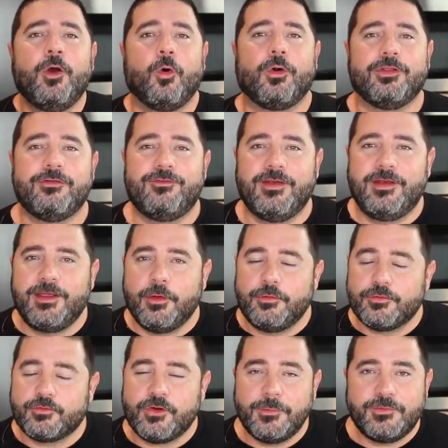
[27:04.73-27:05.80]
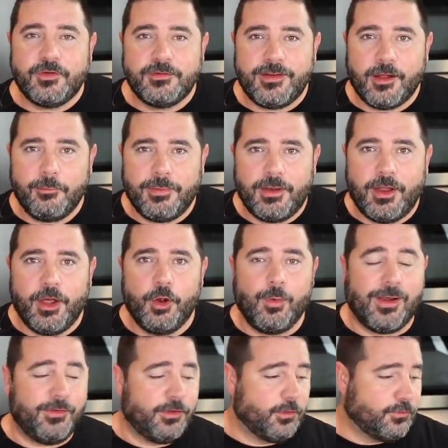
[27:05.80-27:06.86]
or in the video description down below,
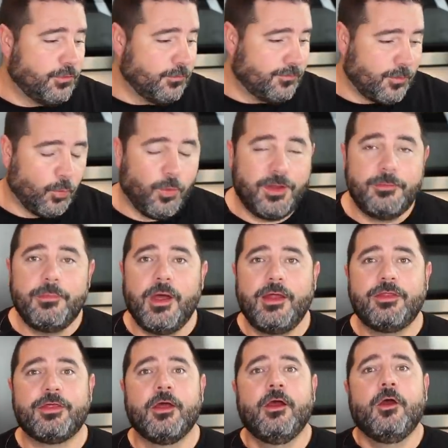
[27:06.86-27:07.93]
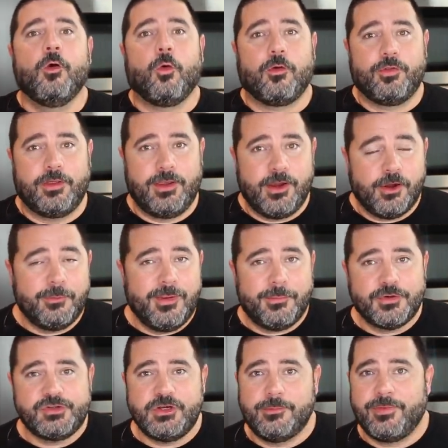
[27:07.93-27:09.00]
whether you choose the one month or the year
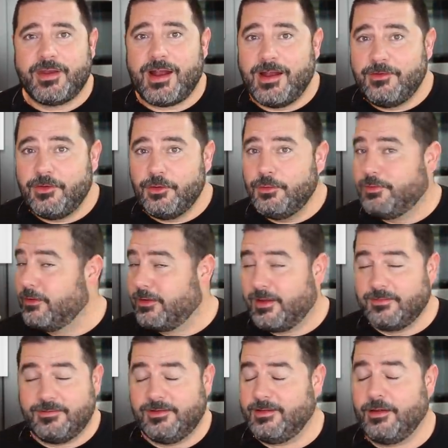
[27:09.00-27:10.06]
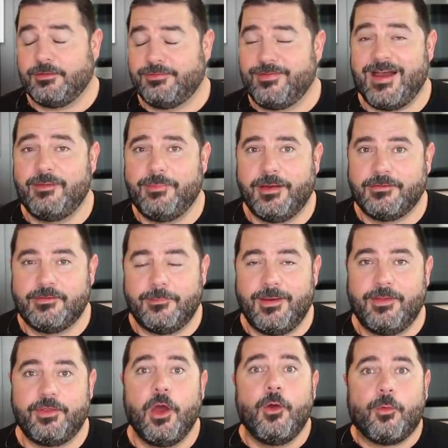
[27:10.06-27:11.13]
membership that I do that gets it down to five bucks a
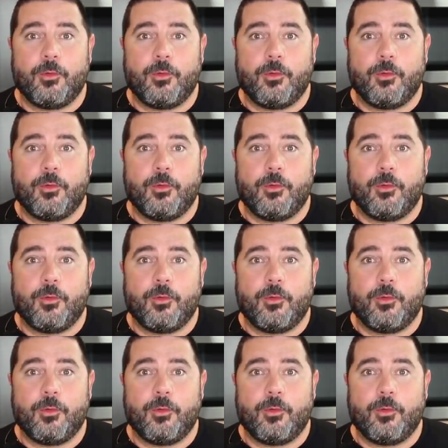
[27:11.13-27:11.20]
month.